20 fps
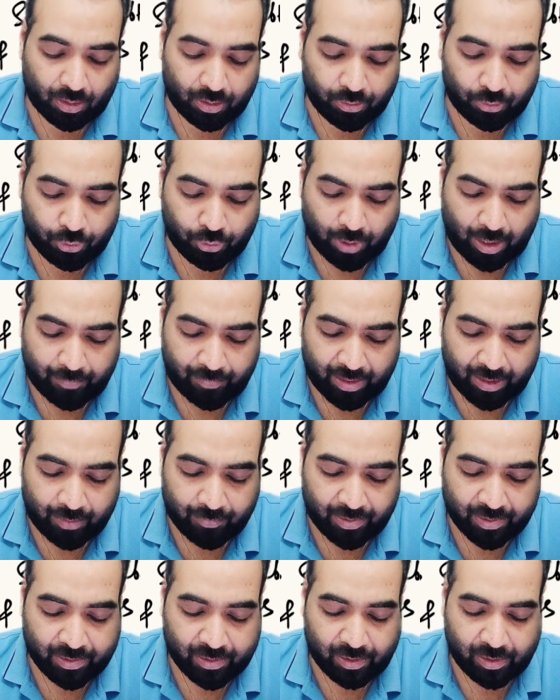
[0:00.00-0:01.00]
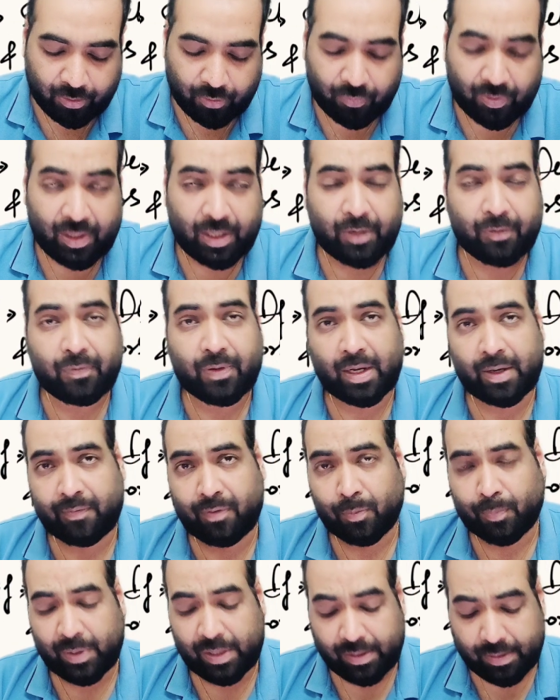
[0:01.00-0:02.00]
You have invested 25
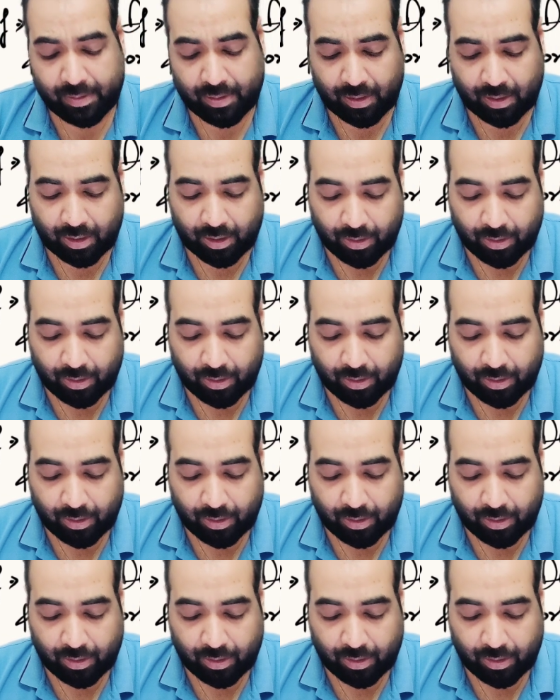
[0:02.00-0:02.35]
rupees.